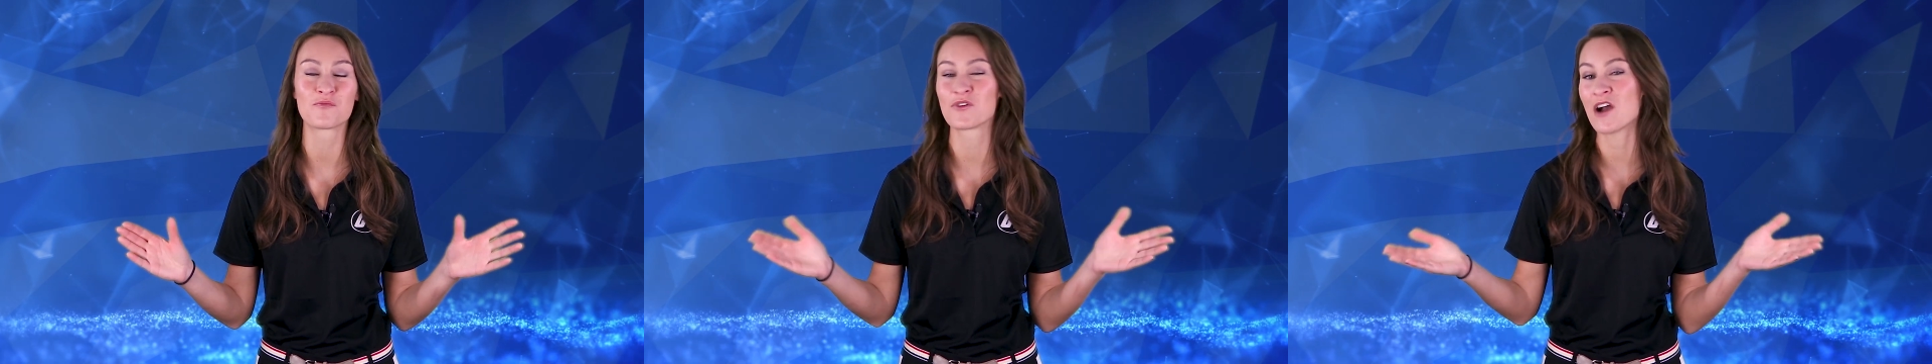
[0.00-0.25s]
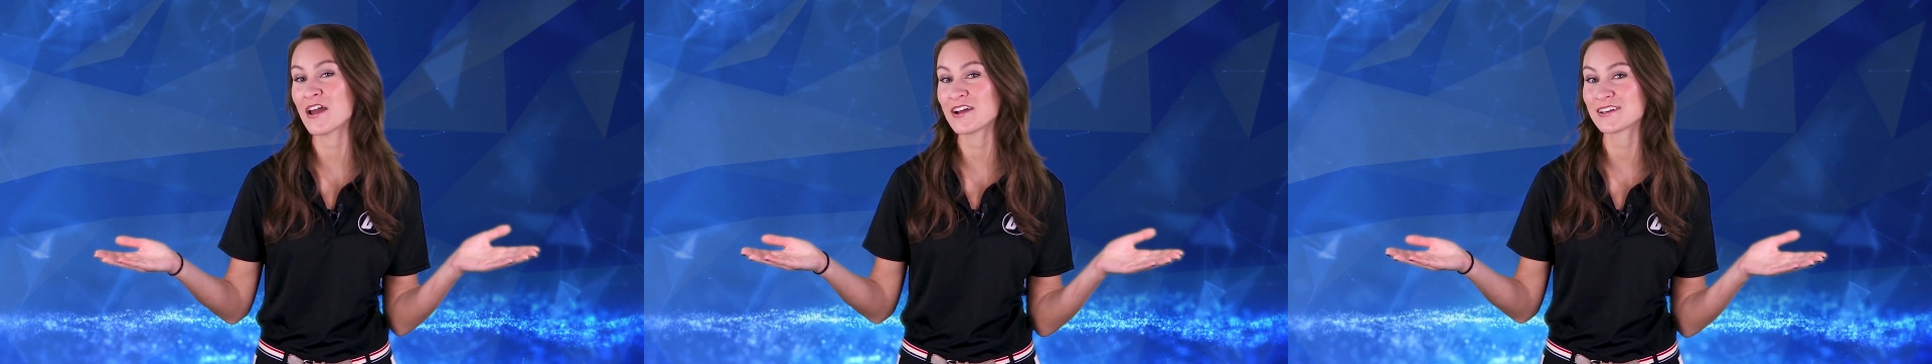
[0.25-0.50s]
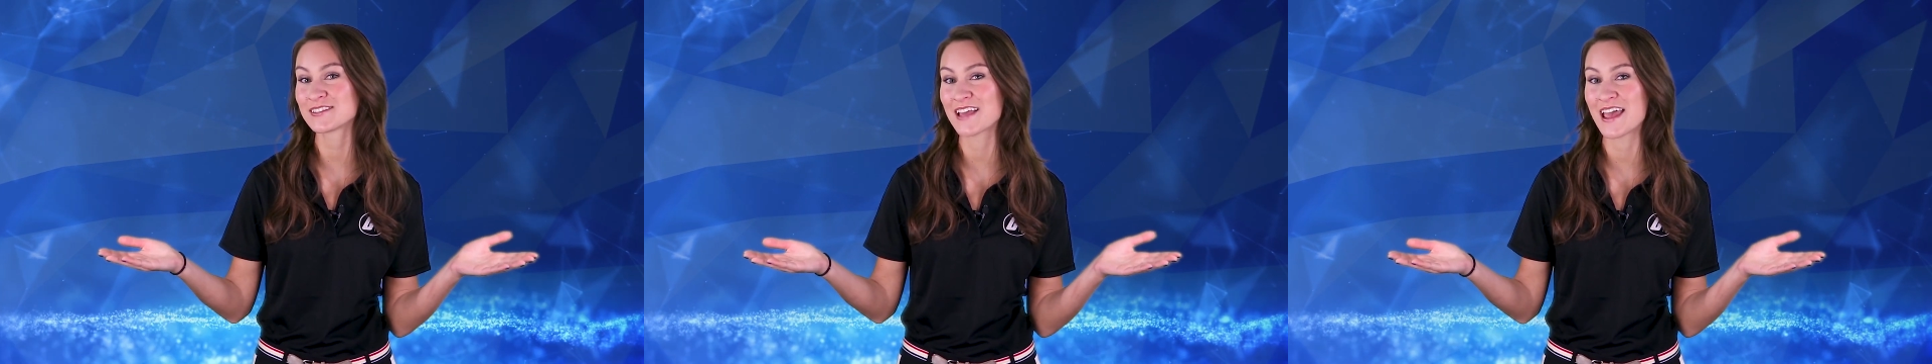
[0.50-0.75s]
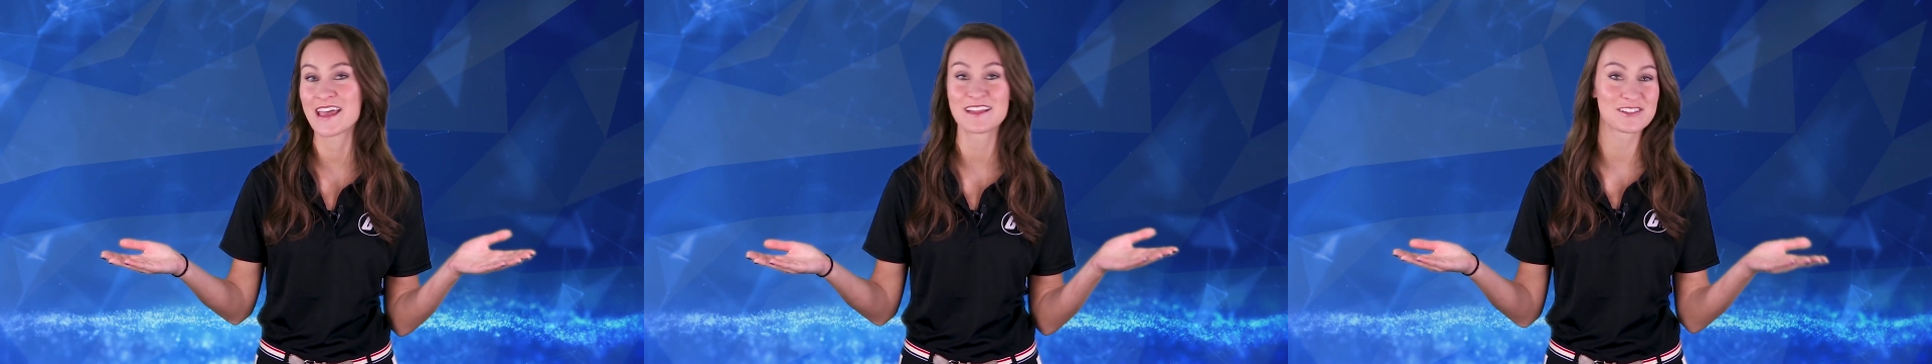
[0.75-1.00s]
products
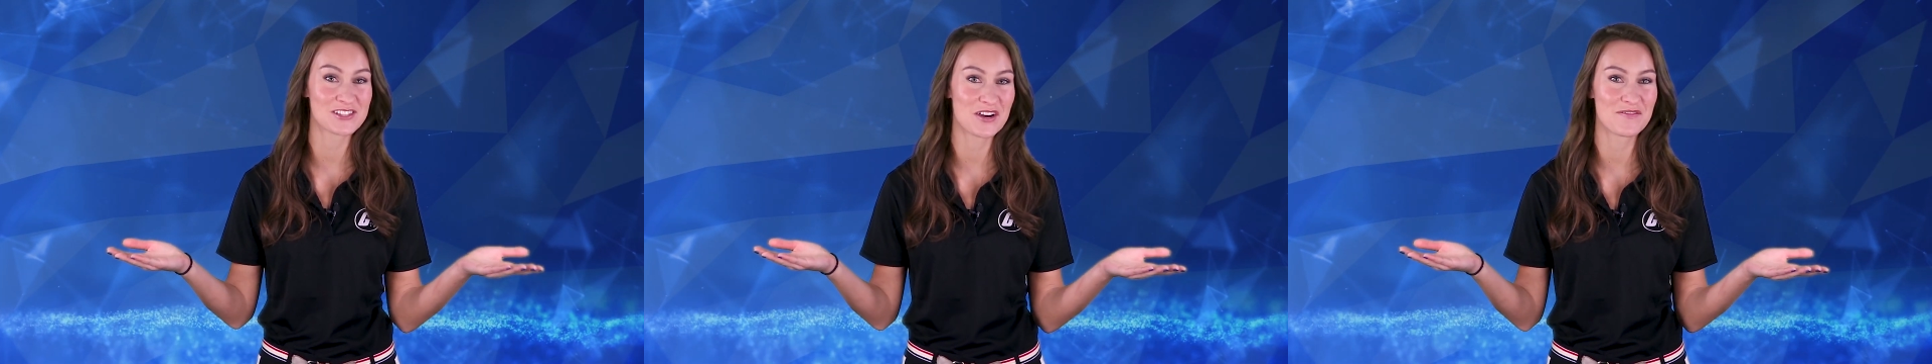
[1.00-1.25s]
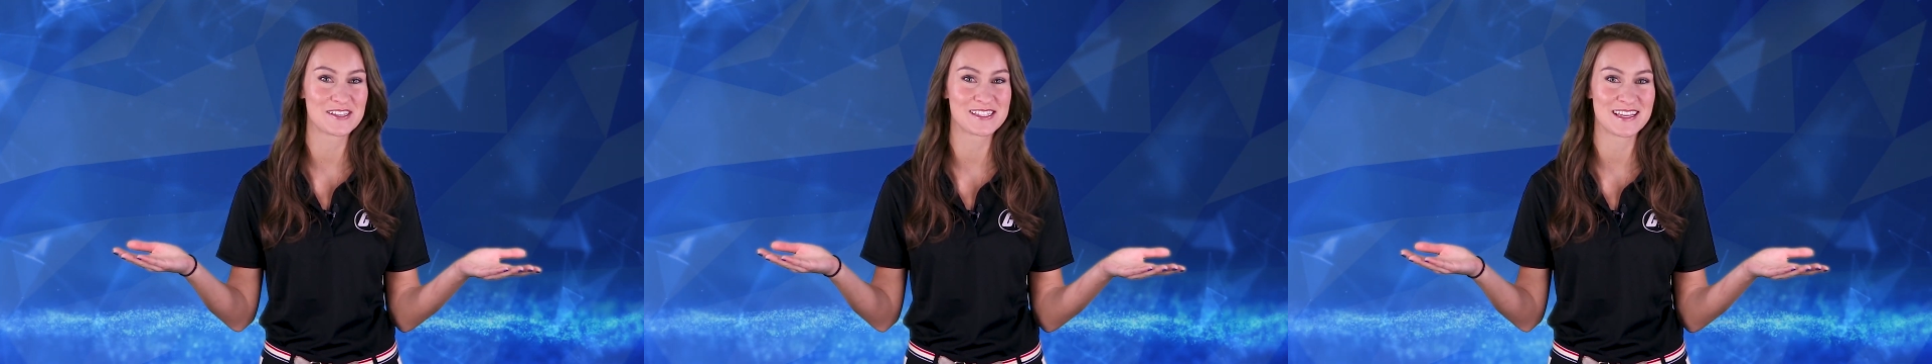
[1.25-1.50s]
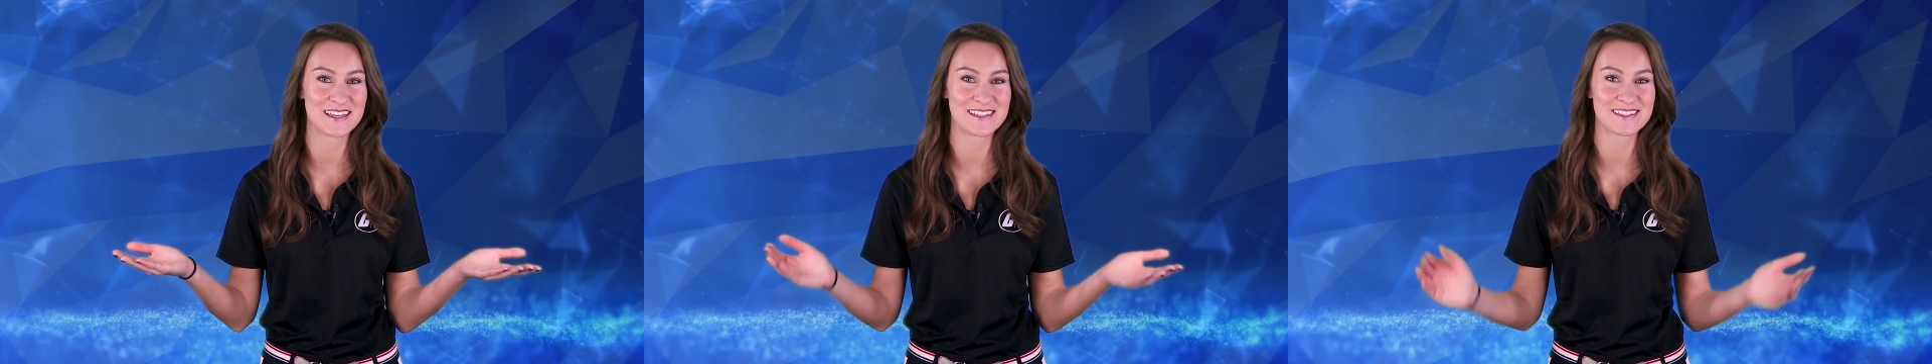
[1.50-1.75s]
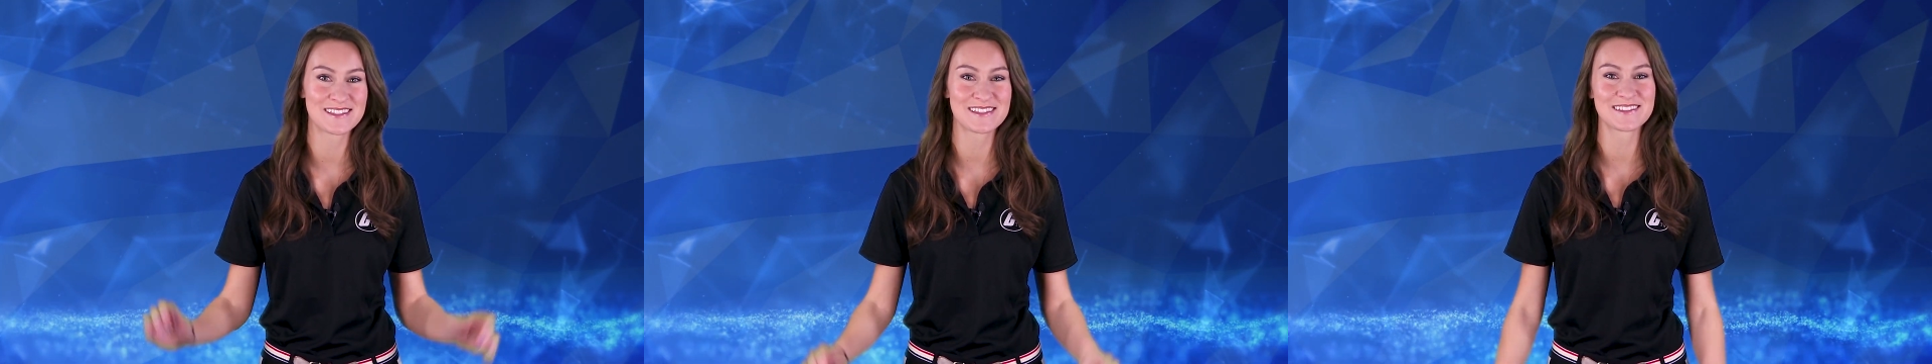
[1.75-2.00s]
and
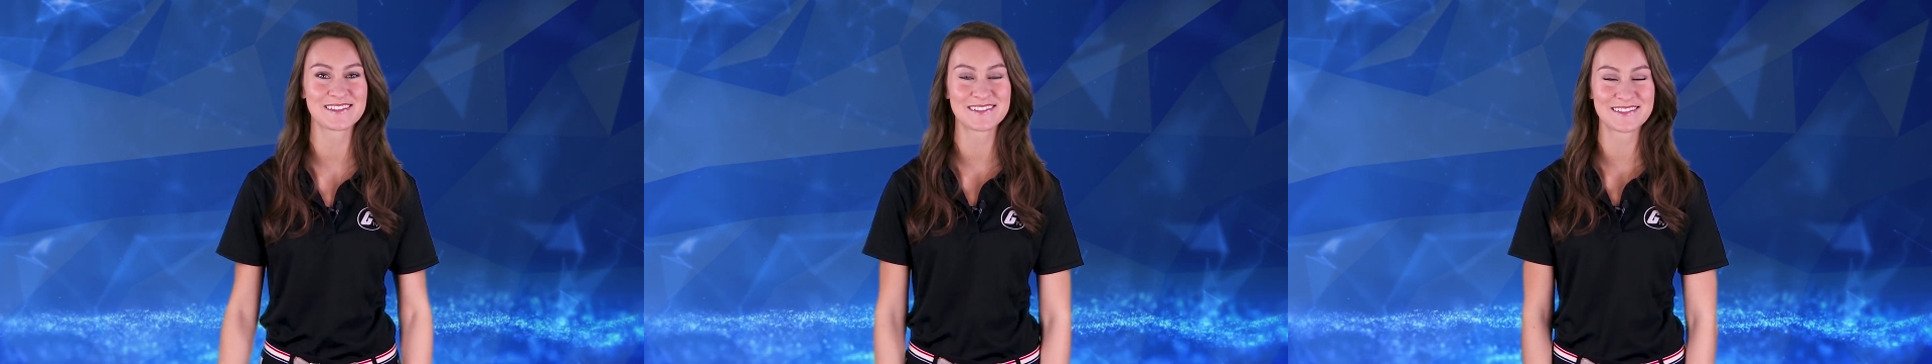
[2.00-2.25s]
services.